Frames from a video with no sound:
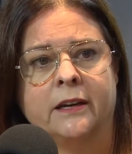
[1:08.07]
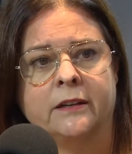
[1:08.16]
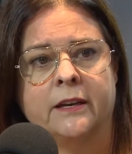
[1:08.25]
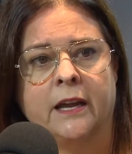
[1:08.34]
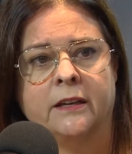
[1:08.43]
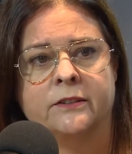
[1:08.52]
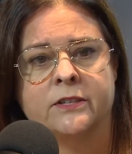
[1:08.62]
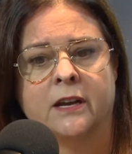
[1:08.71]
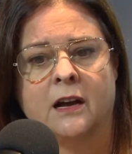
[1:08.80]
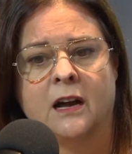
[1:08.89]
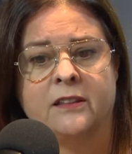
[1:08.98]
And
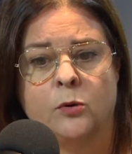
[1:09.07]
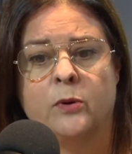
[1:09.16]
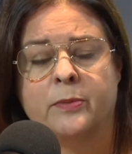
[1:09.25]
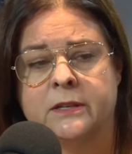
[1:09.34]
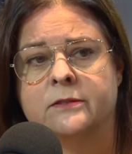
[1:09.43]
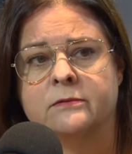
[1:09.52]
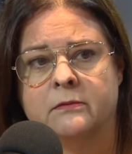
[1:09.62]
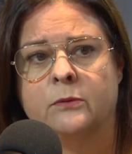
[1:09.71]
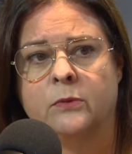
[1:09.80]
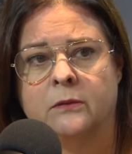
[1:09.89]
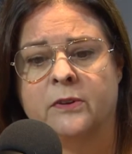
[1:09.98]
I think
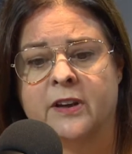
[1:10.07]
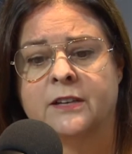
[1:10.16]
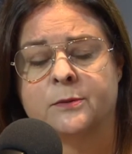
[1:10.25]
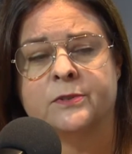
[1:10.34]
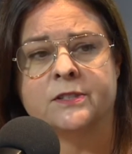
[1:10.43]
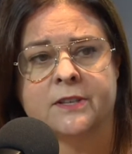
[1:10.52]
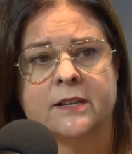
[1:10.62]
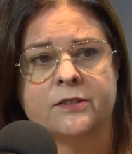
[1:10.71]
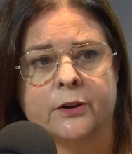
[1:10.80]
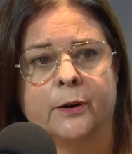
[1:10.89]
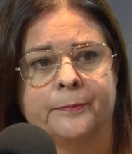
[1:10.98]
we've had some
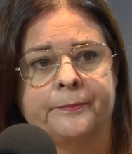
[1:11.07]
success there.